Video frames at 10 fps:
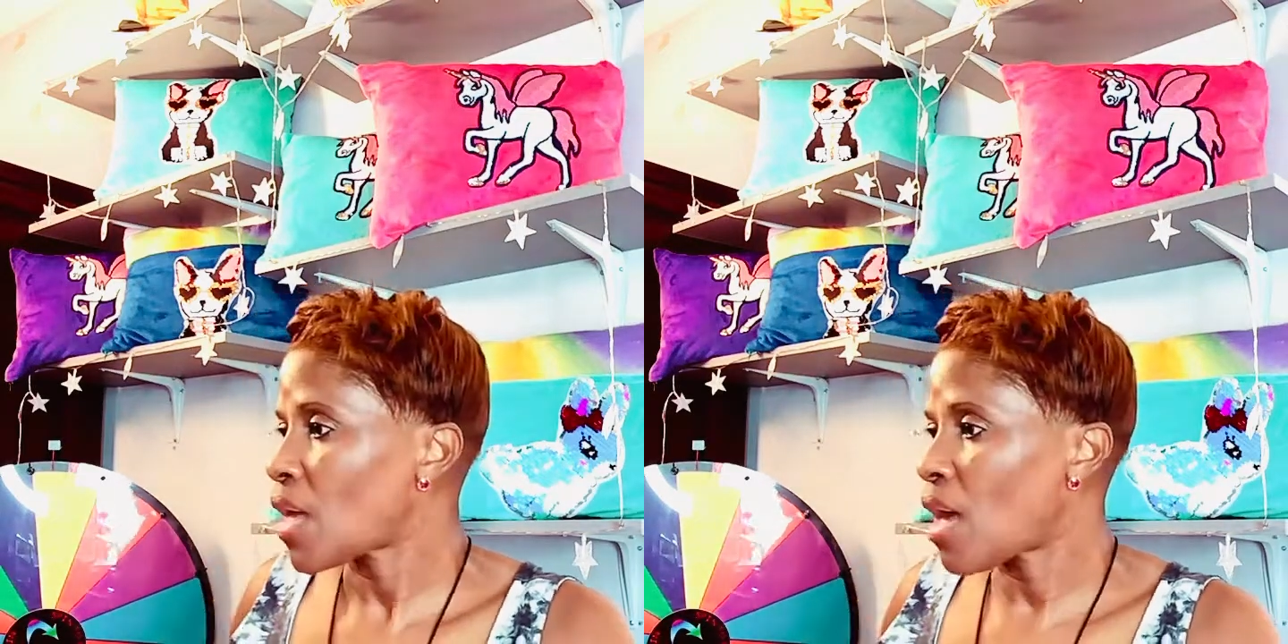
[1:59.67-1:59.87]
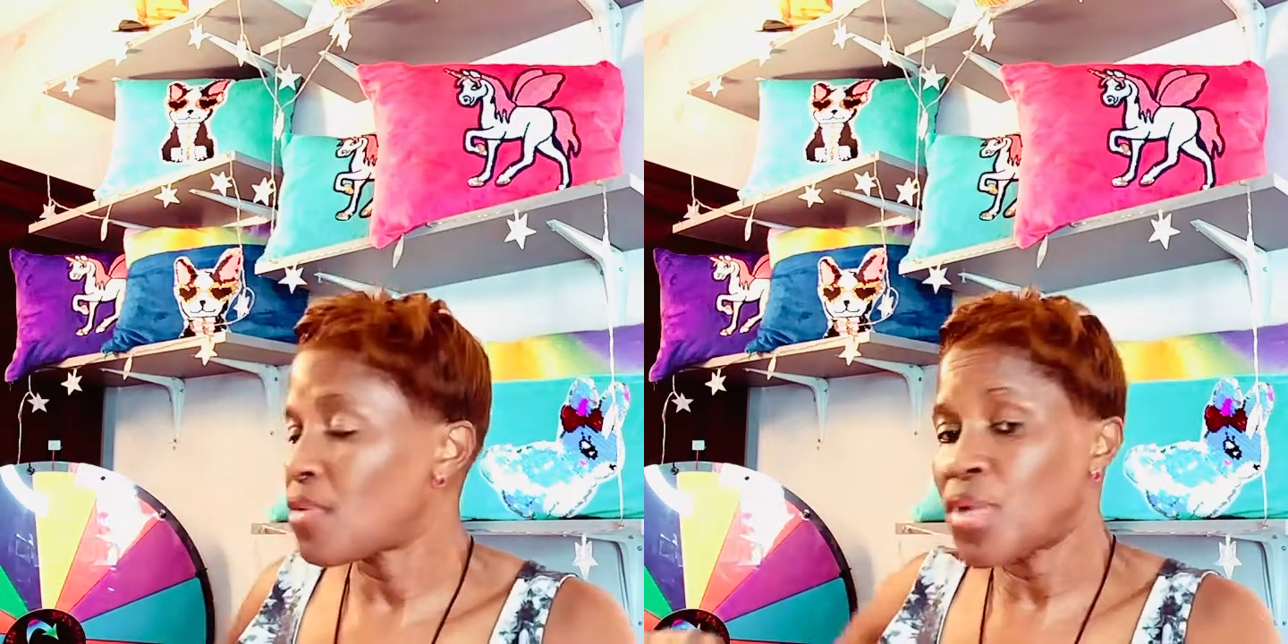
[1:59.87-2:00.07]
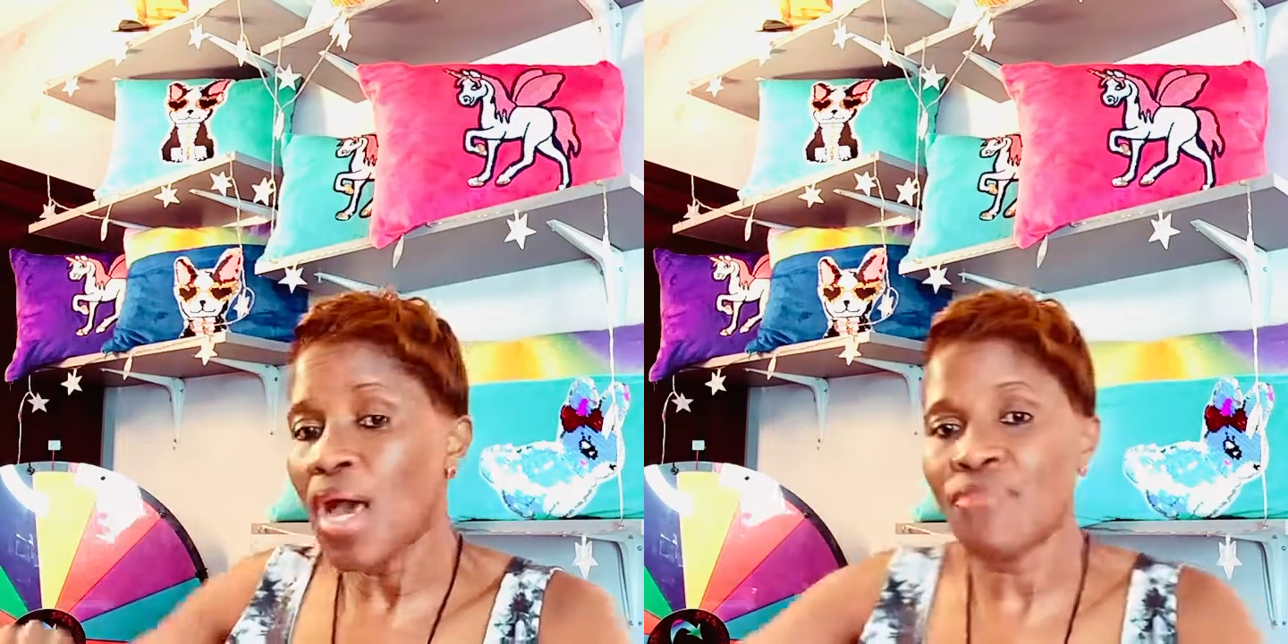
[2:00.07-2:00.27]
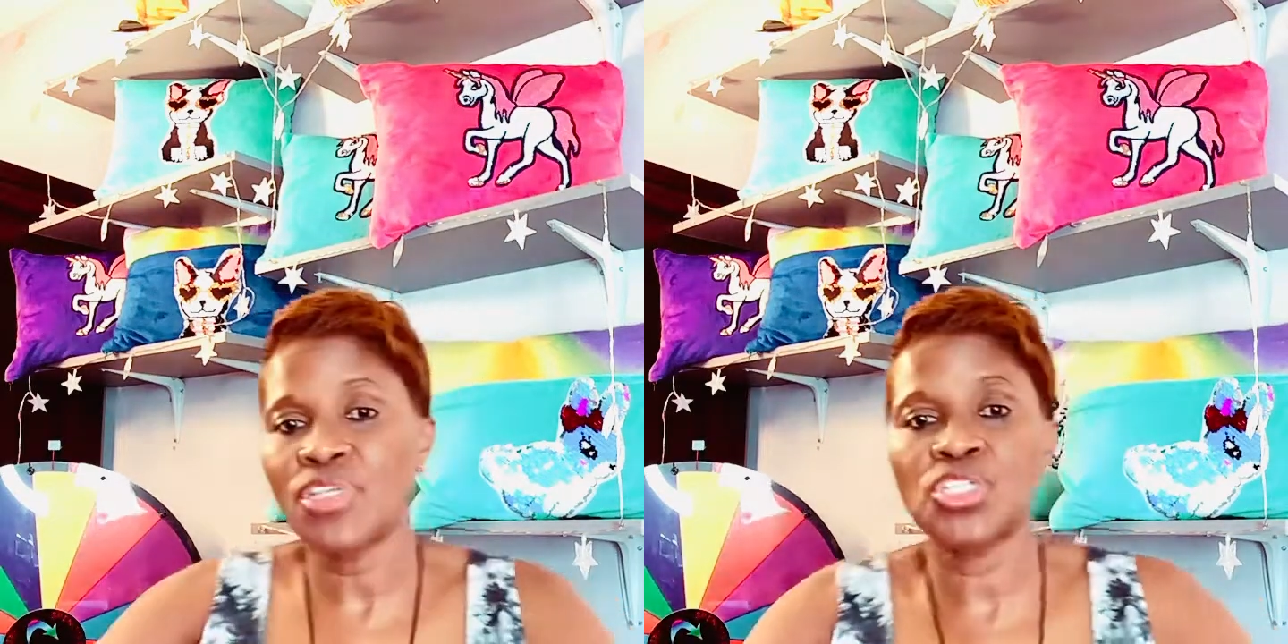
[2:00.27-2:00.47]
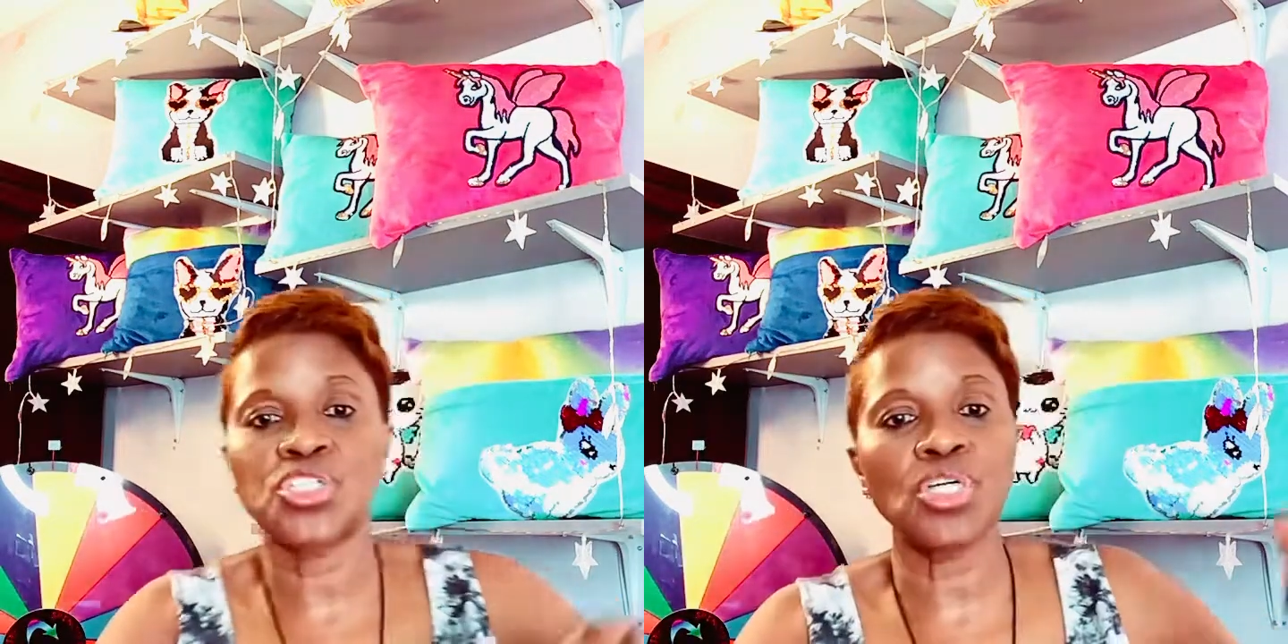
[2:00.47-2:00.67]
And we have
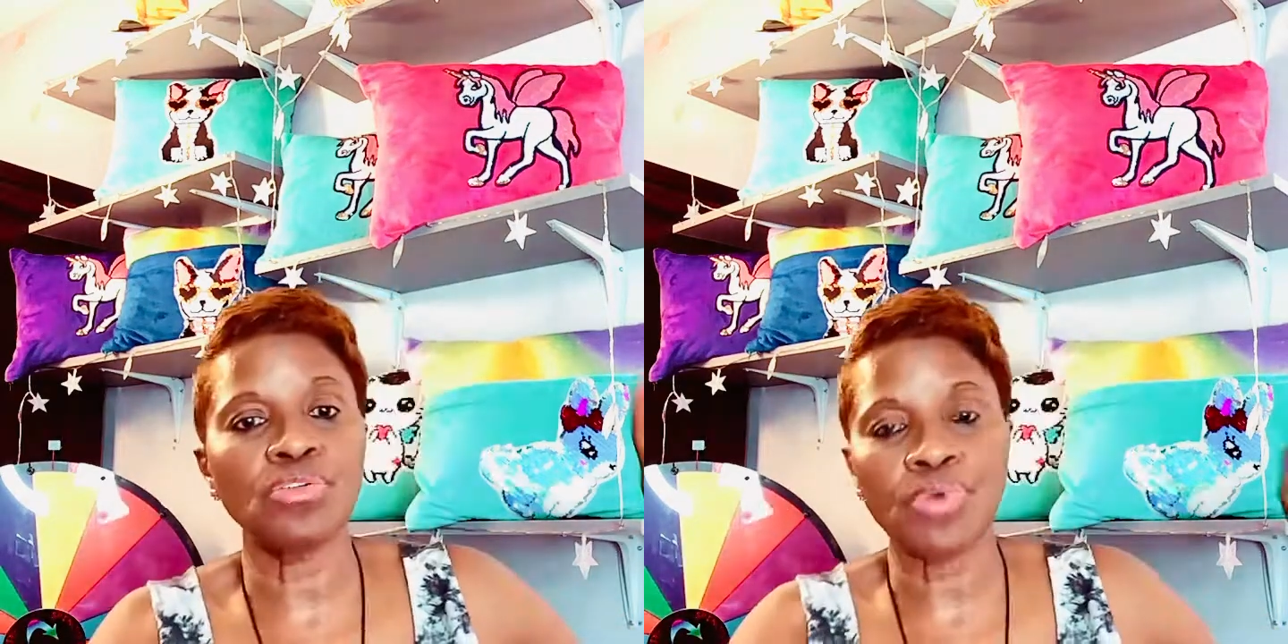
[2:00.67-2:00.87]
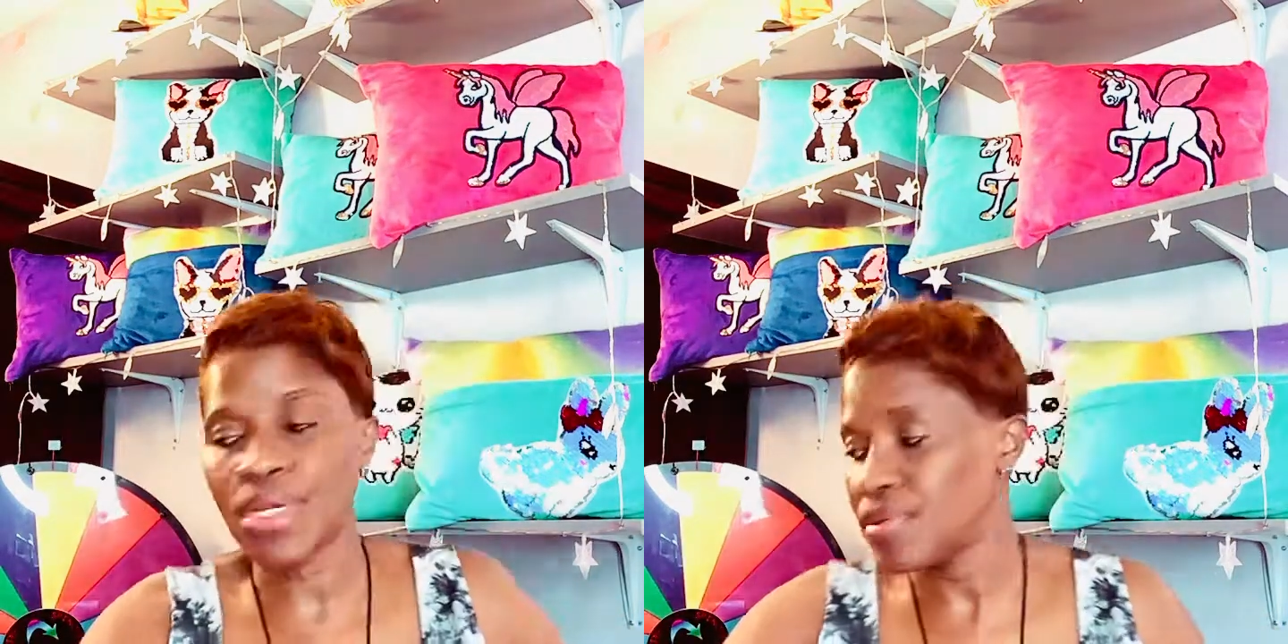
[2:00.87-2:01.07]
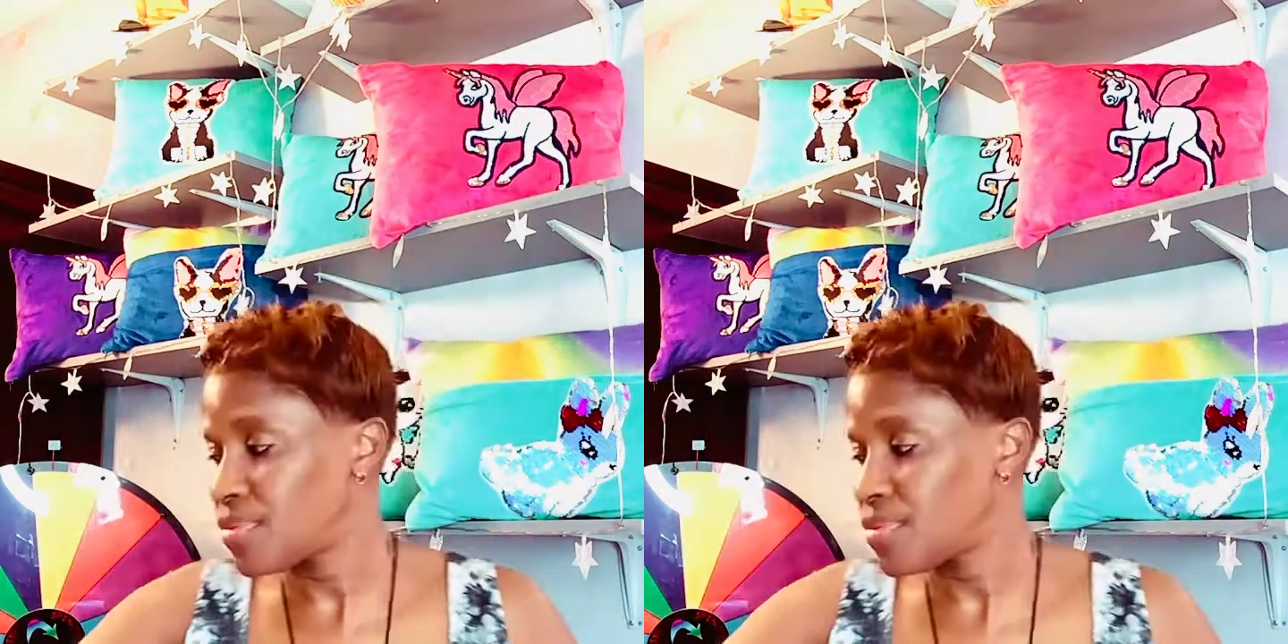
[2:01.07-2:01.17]
these children,